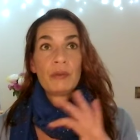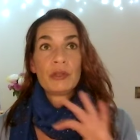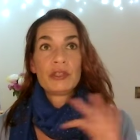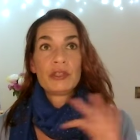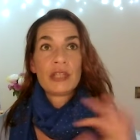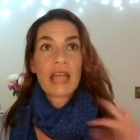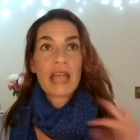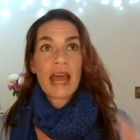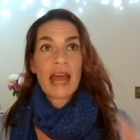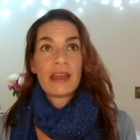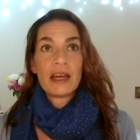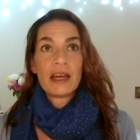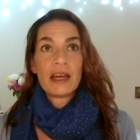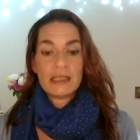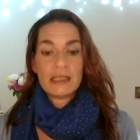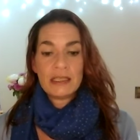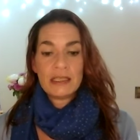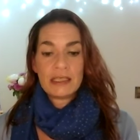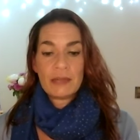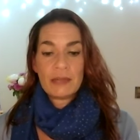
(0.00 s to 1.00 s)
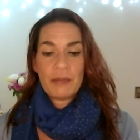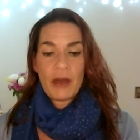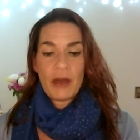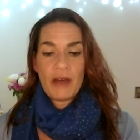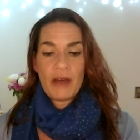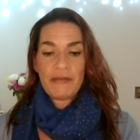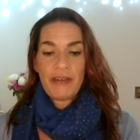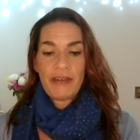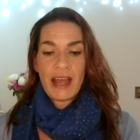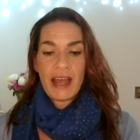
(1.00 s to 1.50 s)
put together the
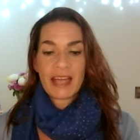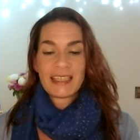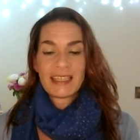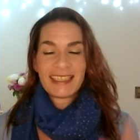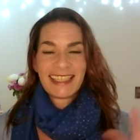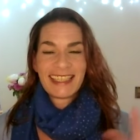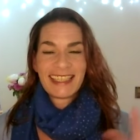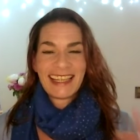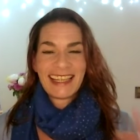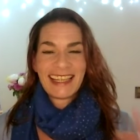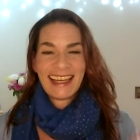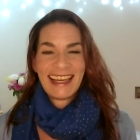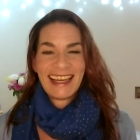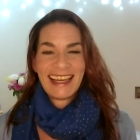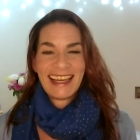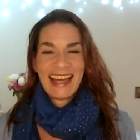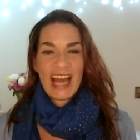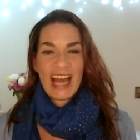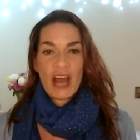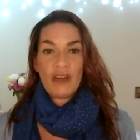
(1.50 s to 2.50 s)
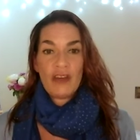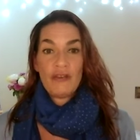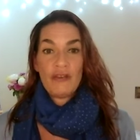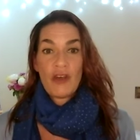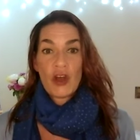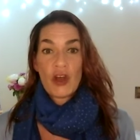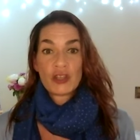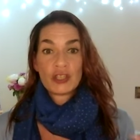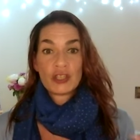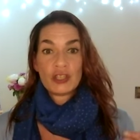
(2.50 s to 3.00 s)
perfect
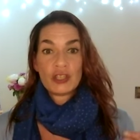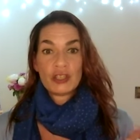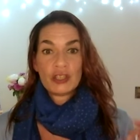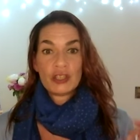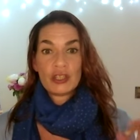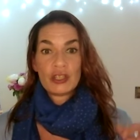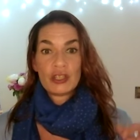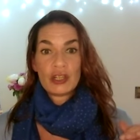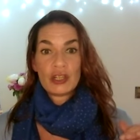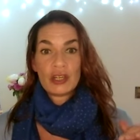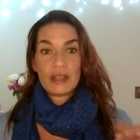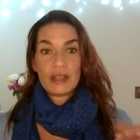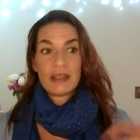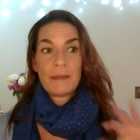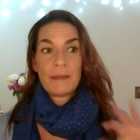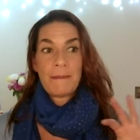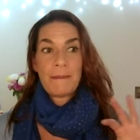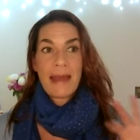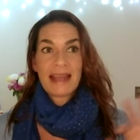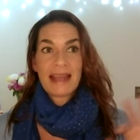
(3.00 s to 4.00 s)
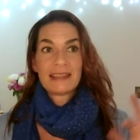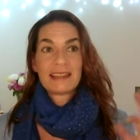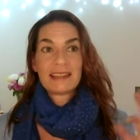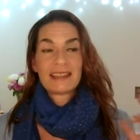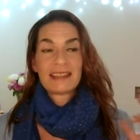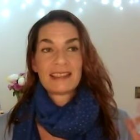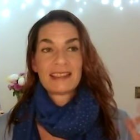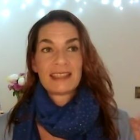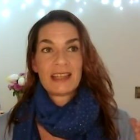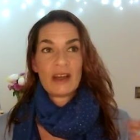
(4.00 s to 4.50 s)
version, the
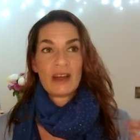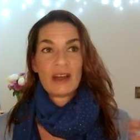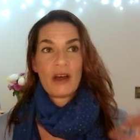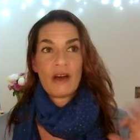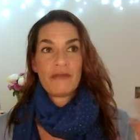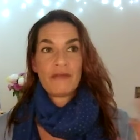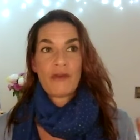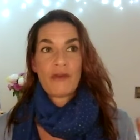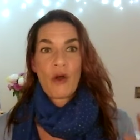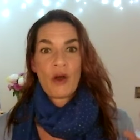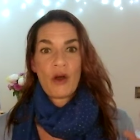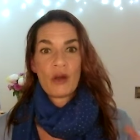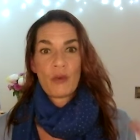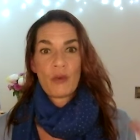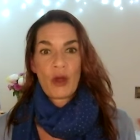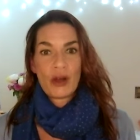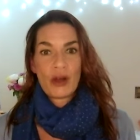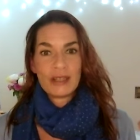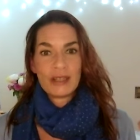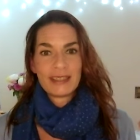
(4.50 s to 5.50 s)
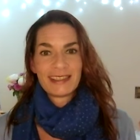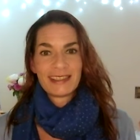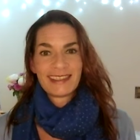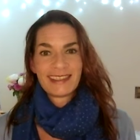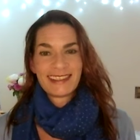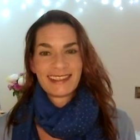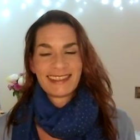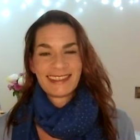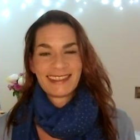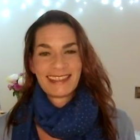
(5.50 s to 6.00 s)
best of all
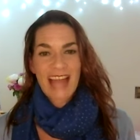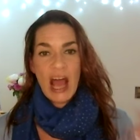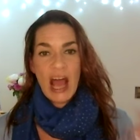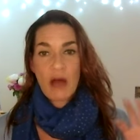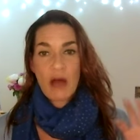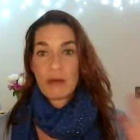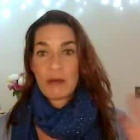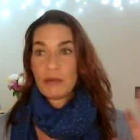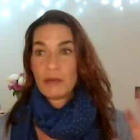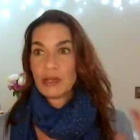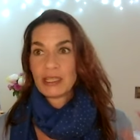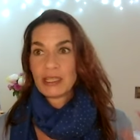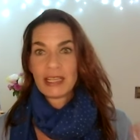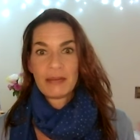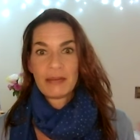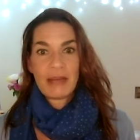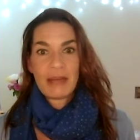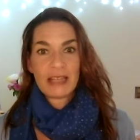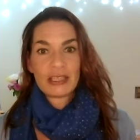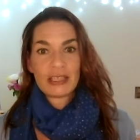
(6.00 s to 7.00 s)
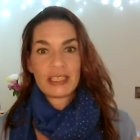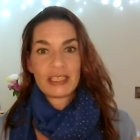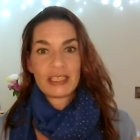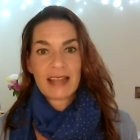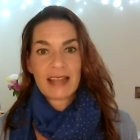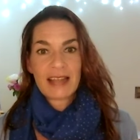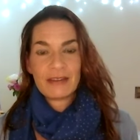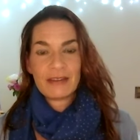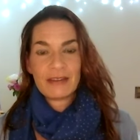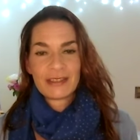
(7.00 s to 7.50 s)
worlds, our multidimensional
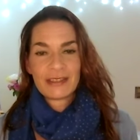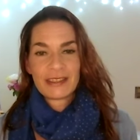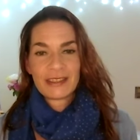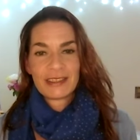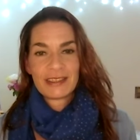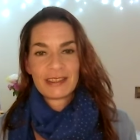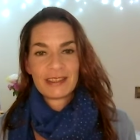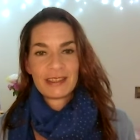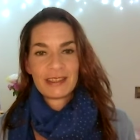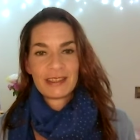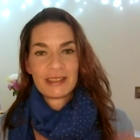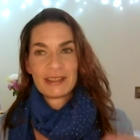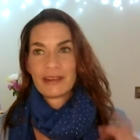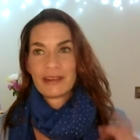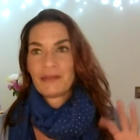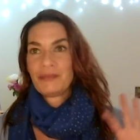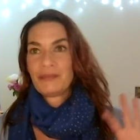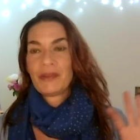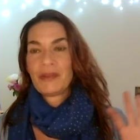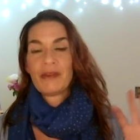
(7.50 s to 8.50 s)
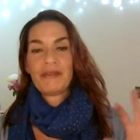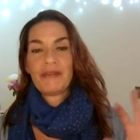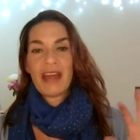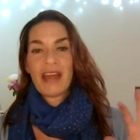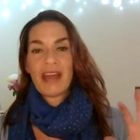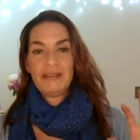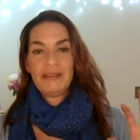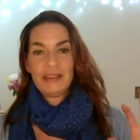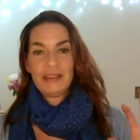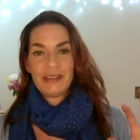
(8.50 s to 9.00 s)
selves, of
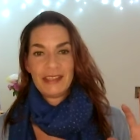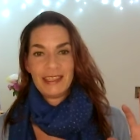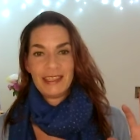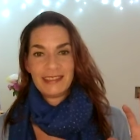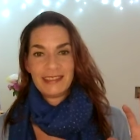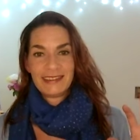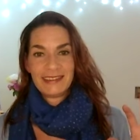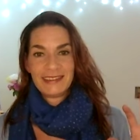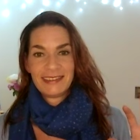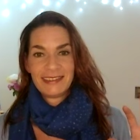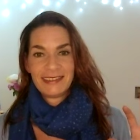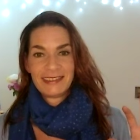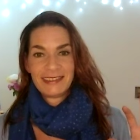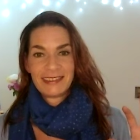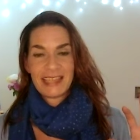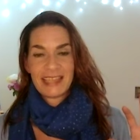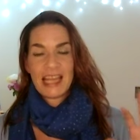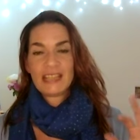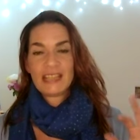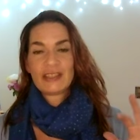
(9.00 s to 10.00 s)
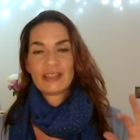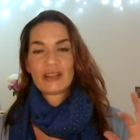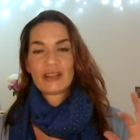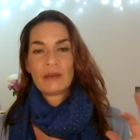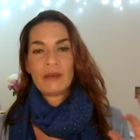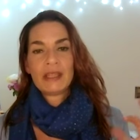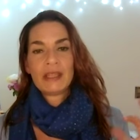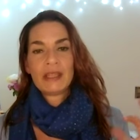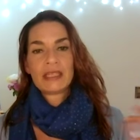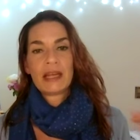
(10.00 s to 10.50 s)
everything it's
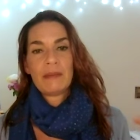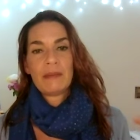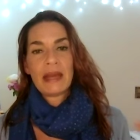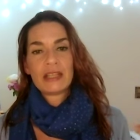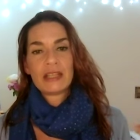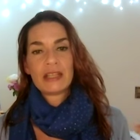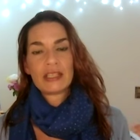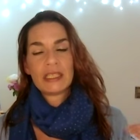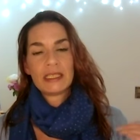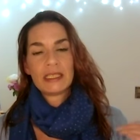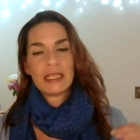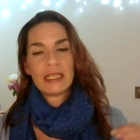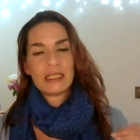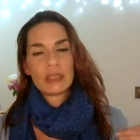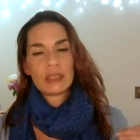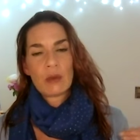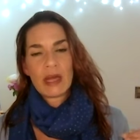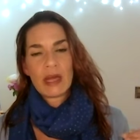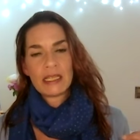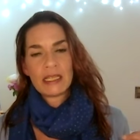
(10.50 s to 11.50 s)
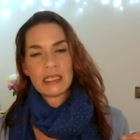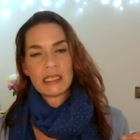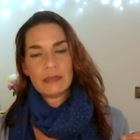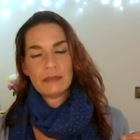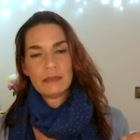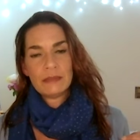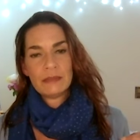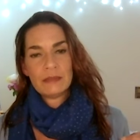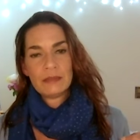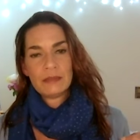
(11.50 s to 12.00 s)
so multidimensional, it's
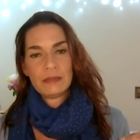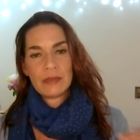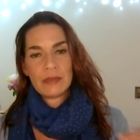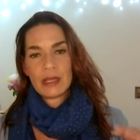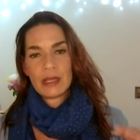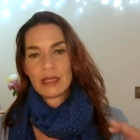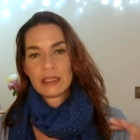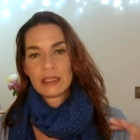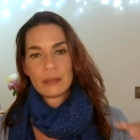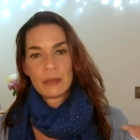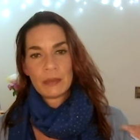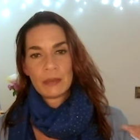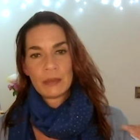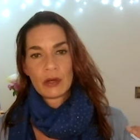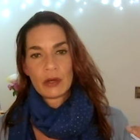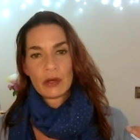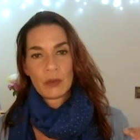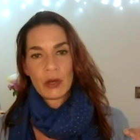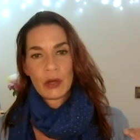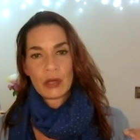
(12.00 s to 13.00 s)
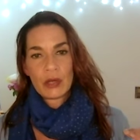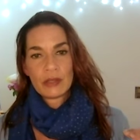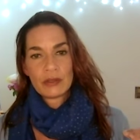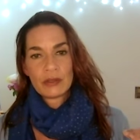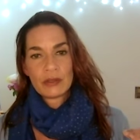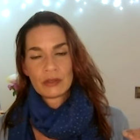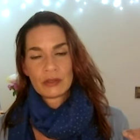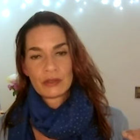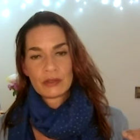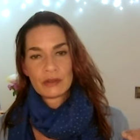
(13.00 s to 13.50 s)
quantum, it's beyond
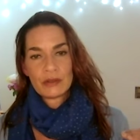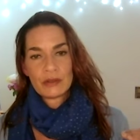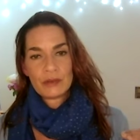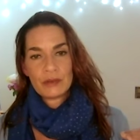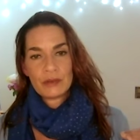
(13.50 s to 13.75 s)
words.